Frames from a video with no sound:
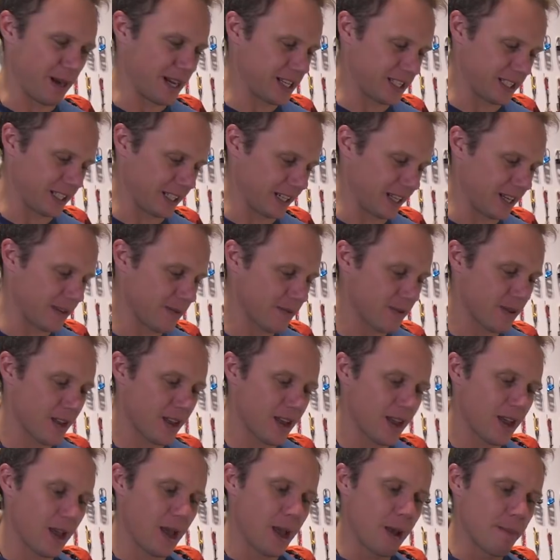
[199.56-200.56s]
basically.
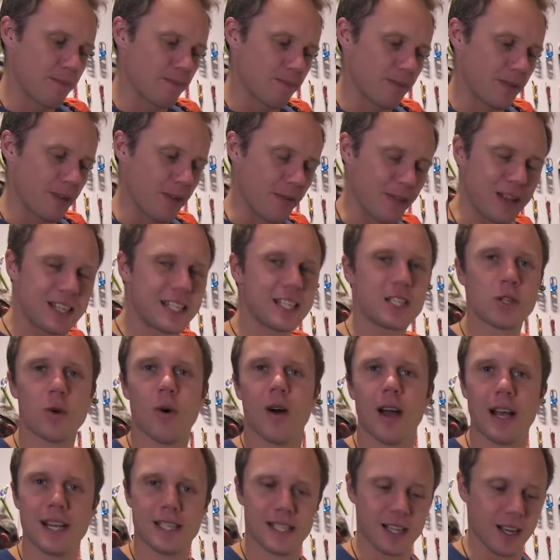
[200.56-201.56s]
This is
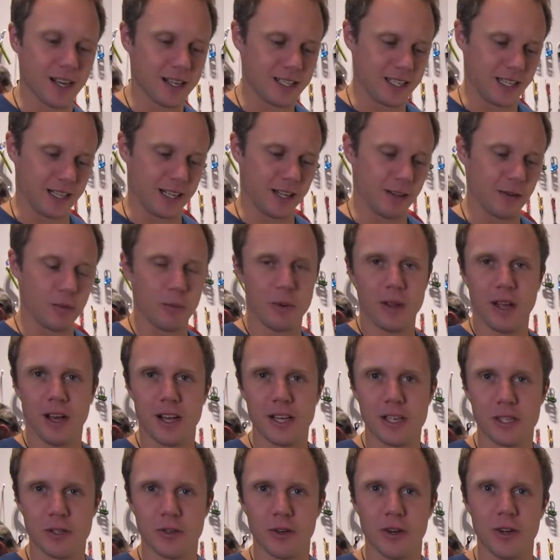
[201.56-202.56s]
quite exciting. With
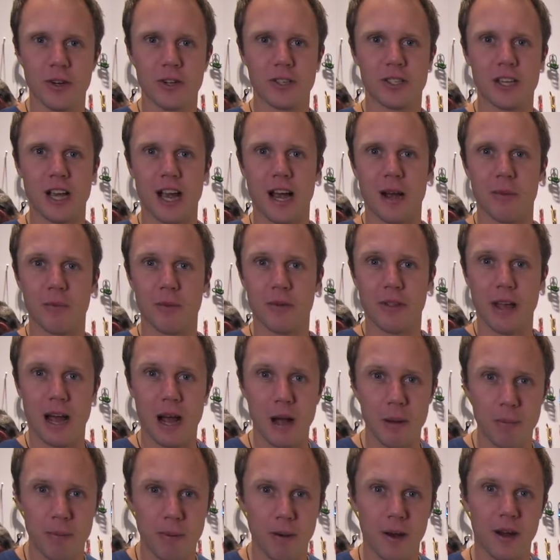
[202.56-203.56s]
ice screws and with
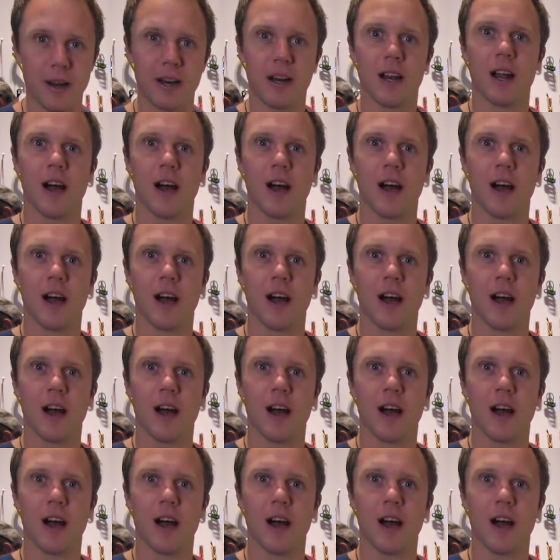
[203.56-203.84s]
alpine and